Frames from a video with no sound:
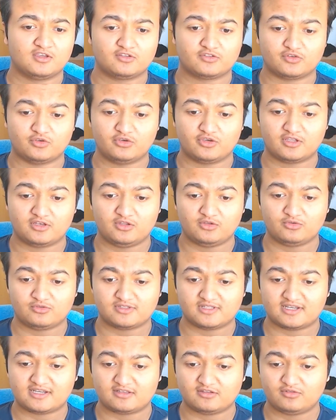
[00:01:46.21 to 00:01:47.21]
So you can use
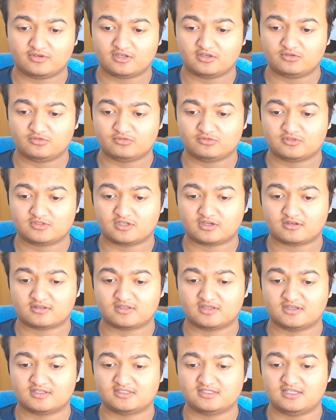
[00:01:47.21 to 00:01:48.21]
that. You can do
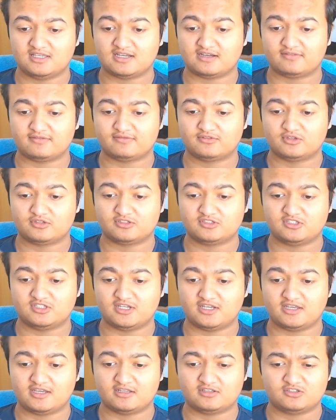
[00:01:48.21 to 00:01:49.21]
.cf,
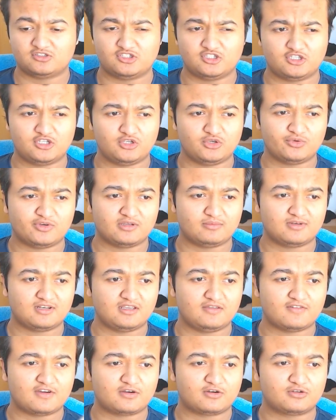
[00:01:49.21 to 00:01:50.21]
.ga, and GQ, I
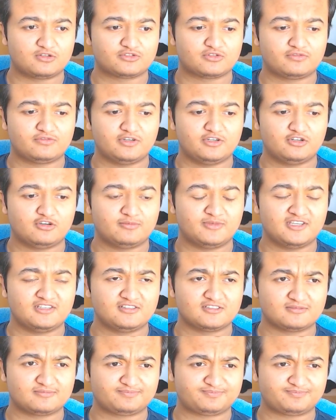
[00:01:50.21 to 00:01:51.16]
believe, are also free domains.